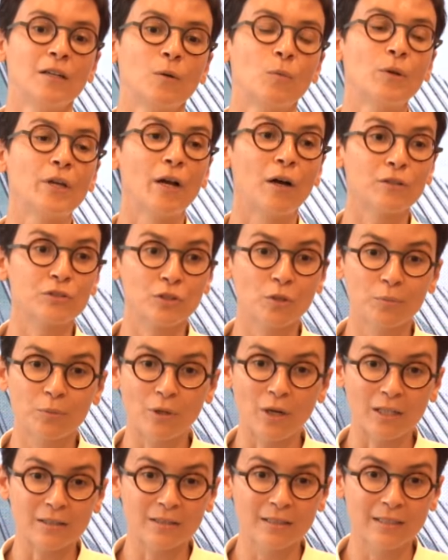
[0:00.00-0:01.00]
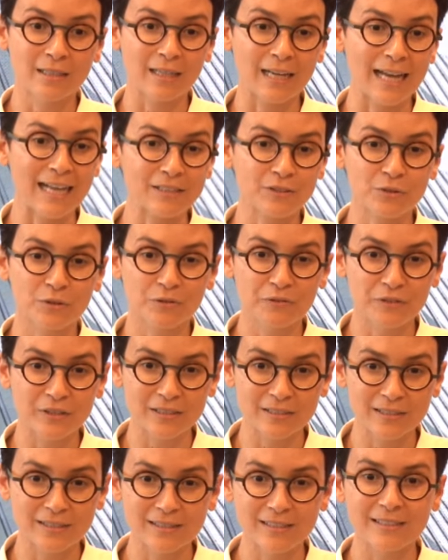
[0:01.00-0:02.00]
We also brought the
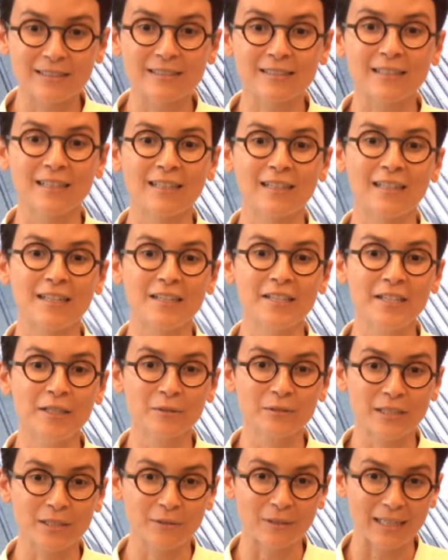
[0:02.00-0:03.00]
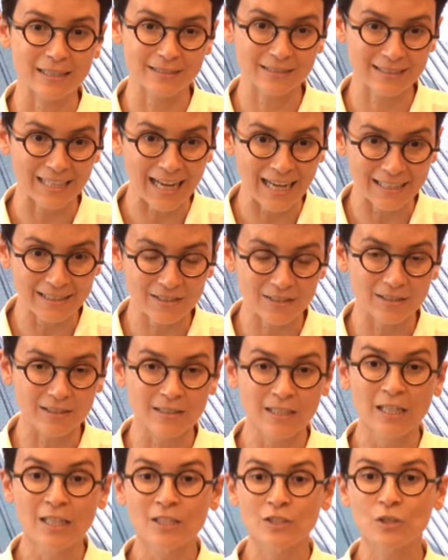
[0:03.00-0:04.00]
astrophysicist uh, Neil deGrasse Tyson.